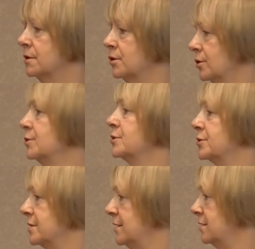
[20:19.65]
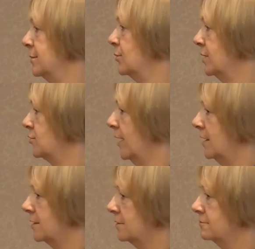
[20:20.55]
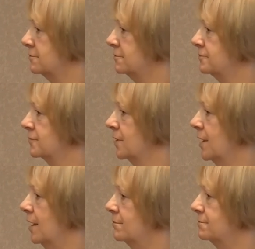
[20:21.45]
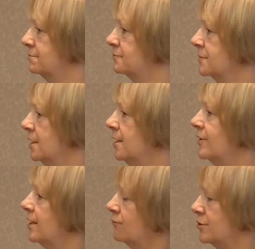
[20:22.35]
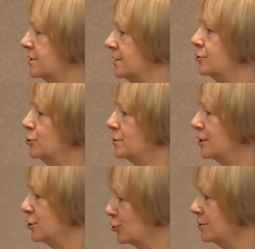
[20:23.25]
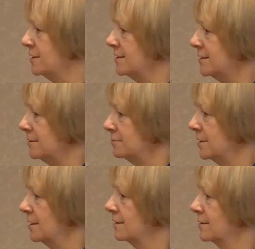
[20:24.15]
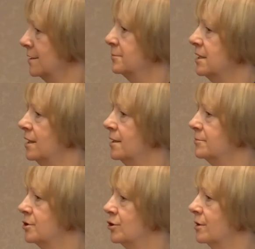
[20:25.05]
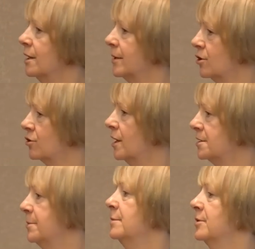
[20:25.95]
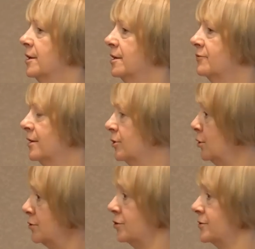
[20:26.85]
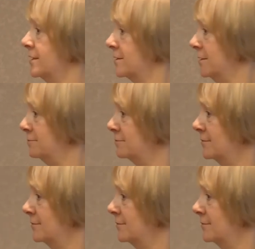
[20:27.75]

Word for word: your users need to be retrained. Okay. Even if you're still using your system, sometimes you're coming across people that have never used your system